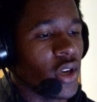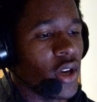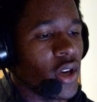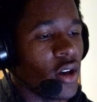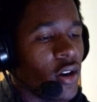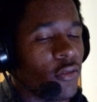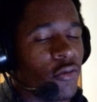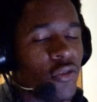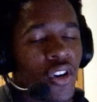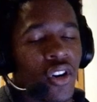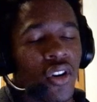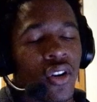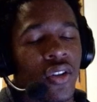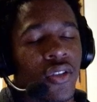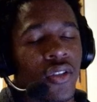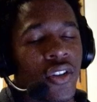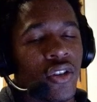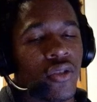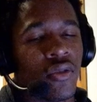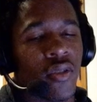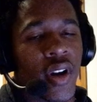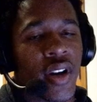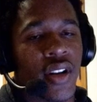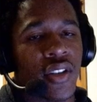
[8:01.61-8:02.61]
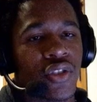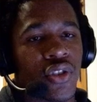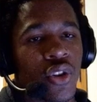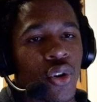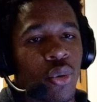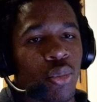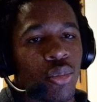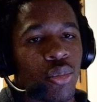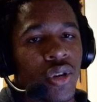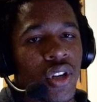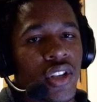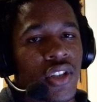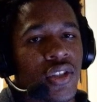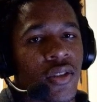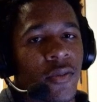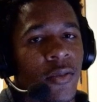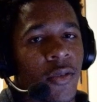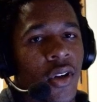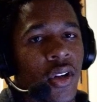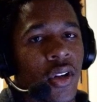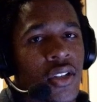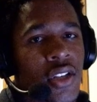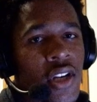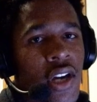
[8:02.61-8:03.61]
Of all the greatest openings of
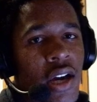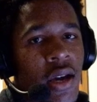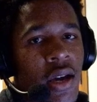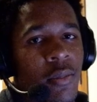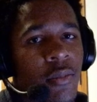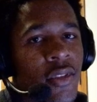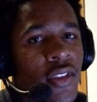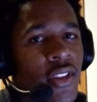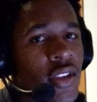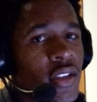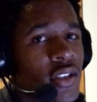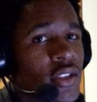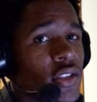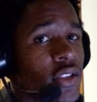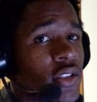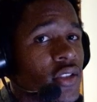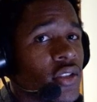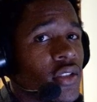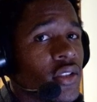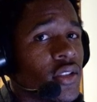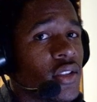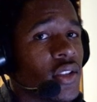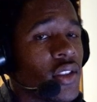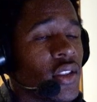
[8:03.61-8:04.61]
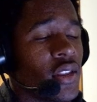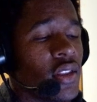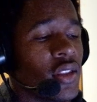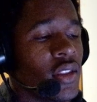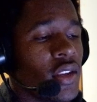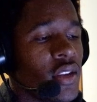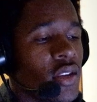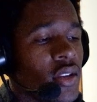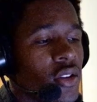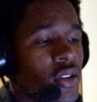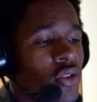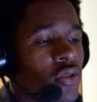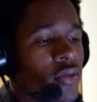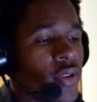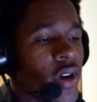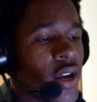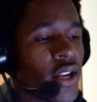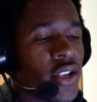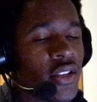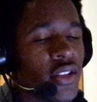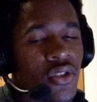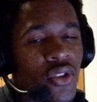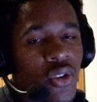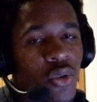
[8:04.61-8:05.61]
all time, this is the
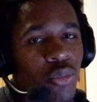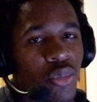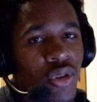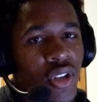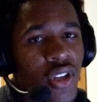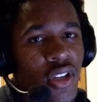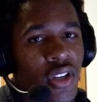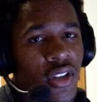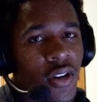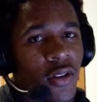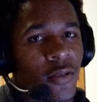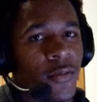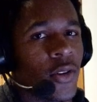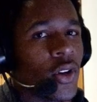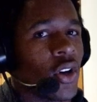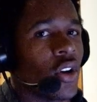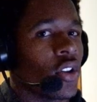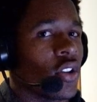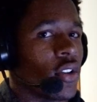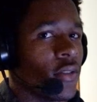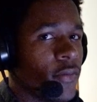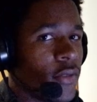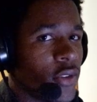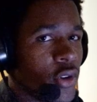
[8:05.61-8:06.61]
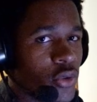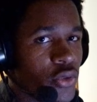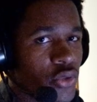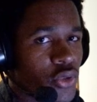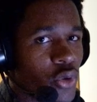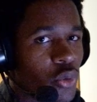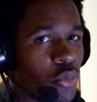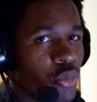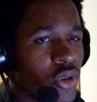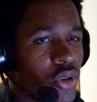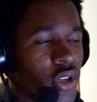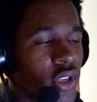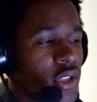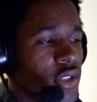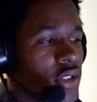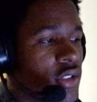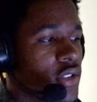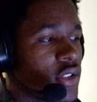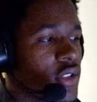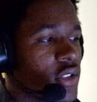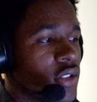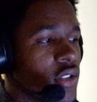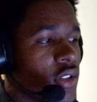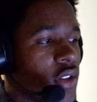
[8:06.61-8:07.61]
greatest opening of all of those
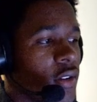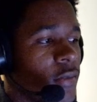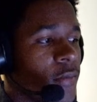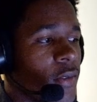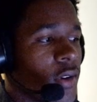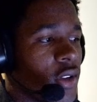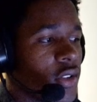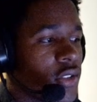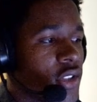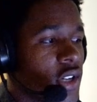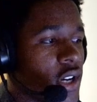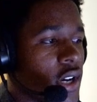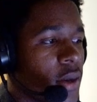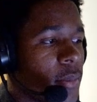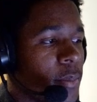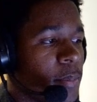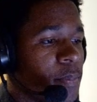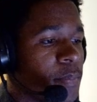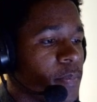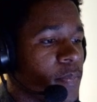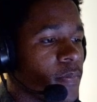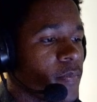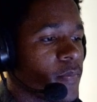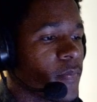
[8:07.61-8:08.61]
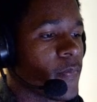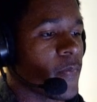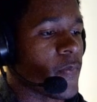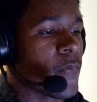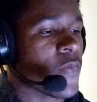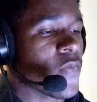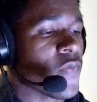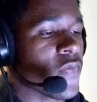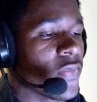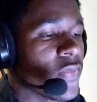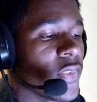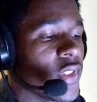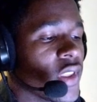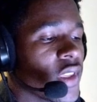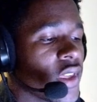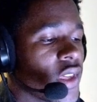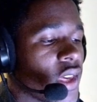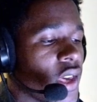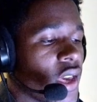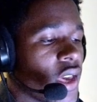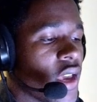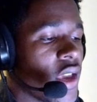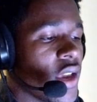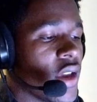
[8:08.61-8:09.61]
openings of all time.
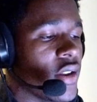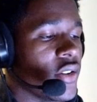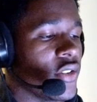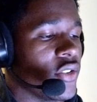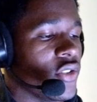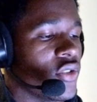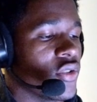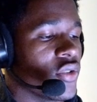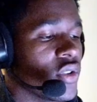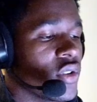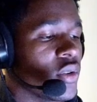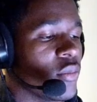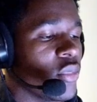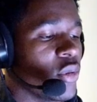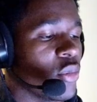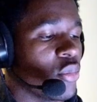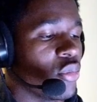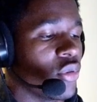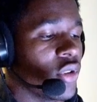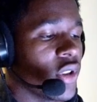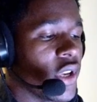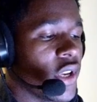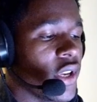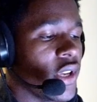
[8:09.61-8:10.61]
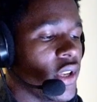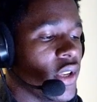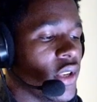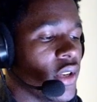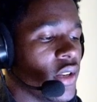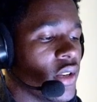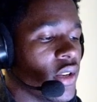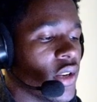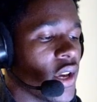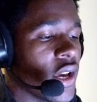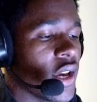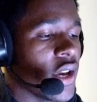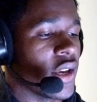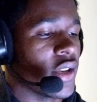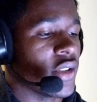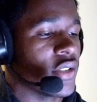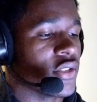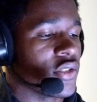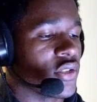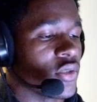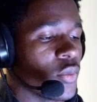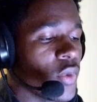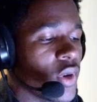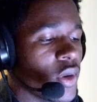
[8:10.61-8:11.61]
And you're going to be playing as
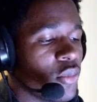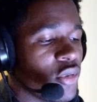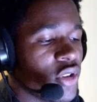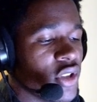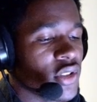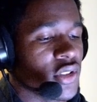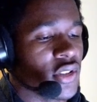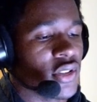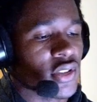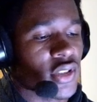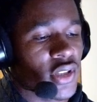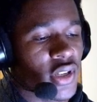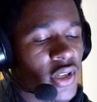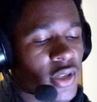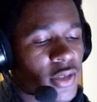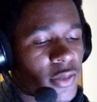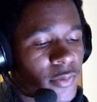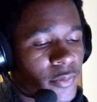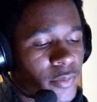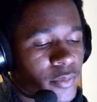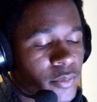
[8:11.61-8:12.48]
the white pieces again.